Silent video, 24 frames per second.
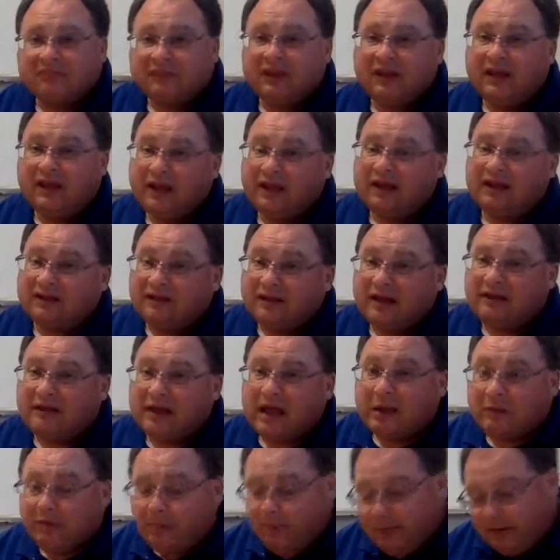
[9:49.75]
Yeah,
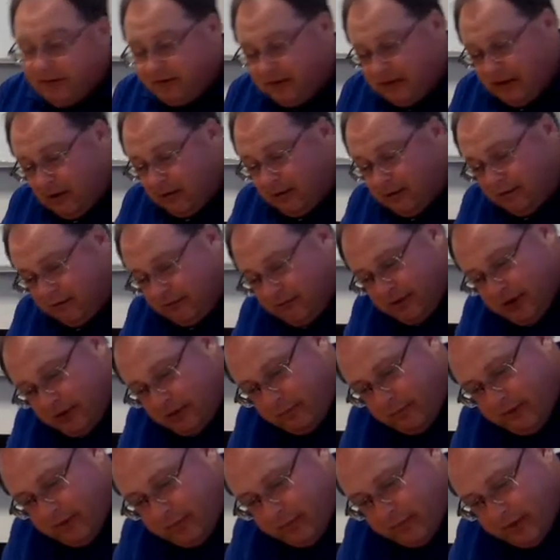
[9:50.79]
that would
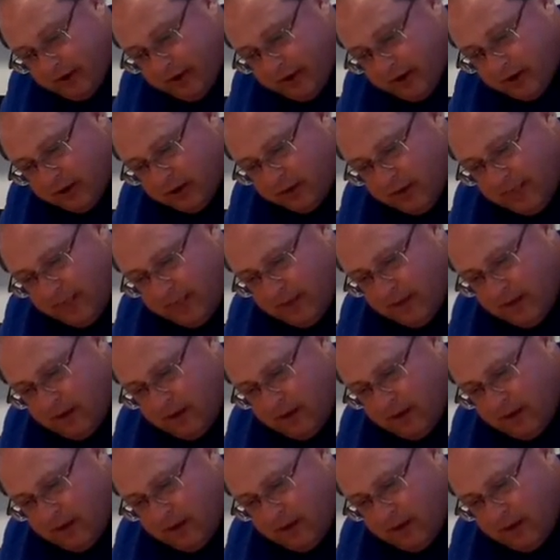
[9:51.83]
be pretty good.